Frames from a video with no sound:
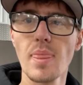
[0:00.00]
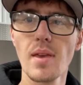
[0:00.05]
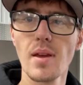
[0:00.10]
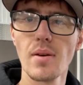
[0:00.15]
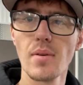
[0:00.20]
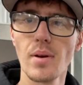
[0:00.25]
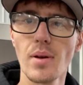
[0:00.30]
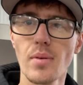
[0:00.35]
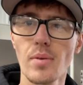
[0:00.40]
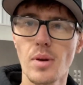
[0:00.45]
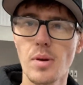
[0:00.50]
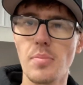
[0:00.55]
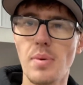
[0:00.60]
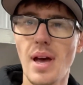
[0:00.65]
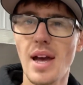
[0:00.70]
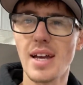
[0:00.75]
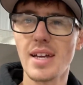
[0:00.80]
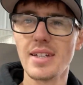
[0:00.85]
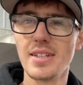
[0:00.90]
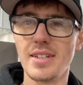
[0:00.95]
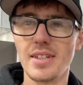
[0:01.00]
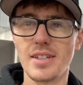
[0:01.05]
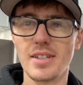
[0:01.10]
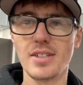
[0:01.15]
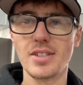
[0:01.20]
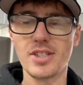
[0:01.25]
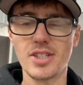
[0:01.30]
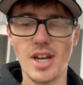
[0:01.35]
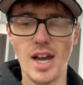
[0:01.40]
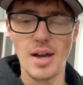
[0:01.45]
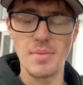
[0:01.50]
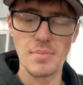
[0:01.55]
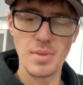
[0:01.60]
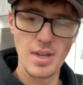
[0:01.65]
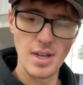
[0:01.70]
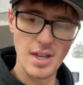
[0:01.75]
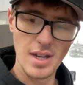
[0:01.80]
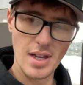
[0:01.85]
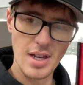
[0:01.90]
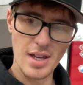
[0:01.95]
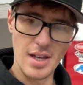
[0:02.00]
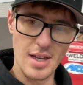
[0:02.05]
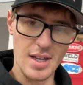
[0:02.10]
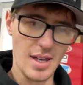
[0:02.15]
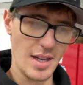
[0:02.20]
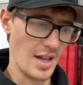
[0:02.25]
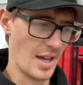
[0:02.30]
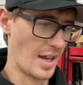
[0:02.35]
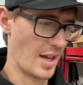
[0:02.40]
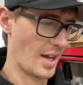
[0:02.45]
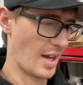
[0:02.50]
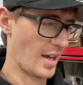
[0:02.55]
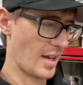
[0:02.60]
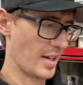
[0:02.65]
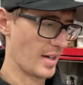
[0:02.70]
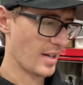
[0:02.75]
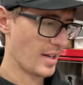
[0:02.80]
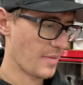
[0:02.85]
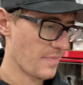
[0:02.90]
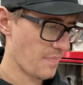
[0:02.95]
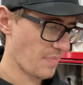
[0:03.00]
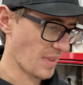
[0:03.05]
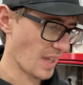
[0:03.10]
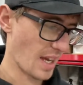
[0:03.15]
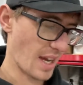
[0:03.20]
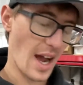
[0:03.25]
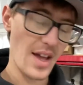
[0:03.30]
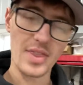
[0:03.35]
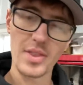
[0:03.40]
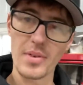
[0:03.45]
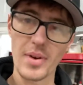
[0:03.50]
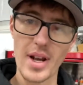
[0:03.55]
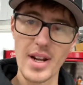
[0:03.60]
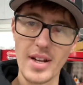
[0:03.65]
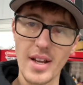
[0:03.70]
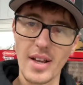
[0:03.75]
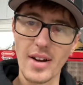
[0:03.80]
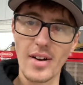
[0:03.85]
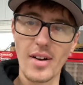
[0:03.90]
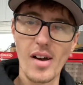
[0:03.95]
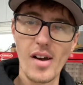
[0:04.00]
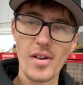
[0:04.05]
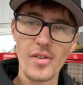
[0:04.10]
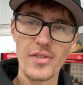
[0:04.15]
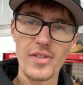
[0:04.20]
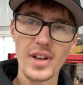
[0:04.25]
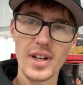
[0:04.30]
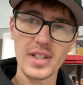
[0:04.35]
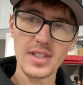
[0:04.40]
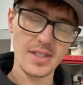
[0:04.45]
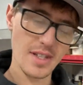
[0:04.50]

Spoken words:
Oh, we're back at Dylan's shop, and I got the radiator all fixed